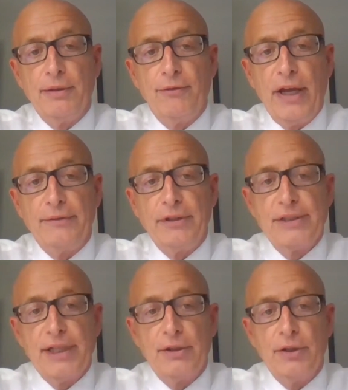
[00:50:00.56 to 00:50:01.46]
in 5 to
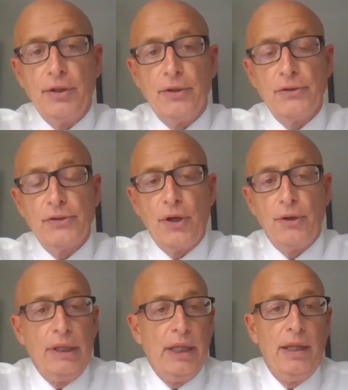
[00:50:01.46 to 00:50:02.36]
10 years. So,